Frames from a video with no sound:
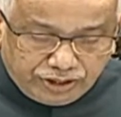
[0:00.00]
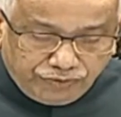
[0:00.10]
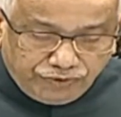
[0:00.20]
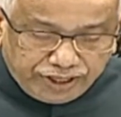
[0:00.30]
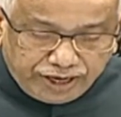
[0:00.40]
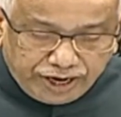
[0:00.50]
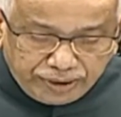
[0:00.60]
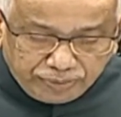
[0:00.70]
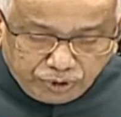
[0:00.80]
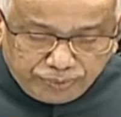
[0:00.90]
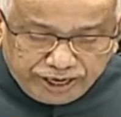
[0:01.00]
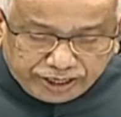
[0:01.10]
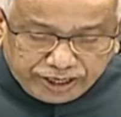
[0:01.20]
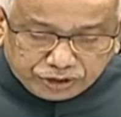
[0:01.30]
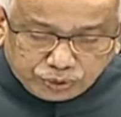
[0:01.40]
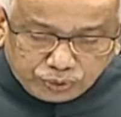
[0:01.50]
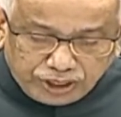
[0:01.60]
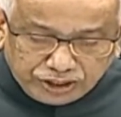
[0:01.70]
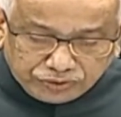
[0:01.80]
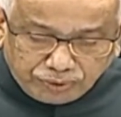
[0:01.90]
With an aim to making
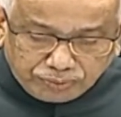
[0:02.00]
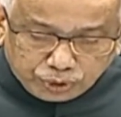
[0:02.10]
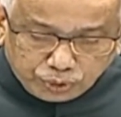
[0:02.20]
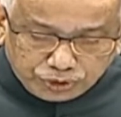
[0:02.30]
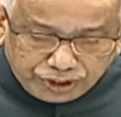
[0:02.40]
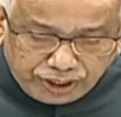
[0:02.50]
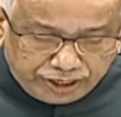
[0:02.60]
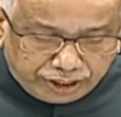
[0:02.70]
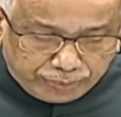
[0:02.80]
students from socially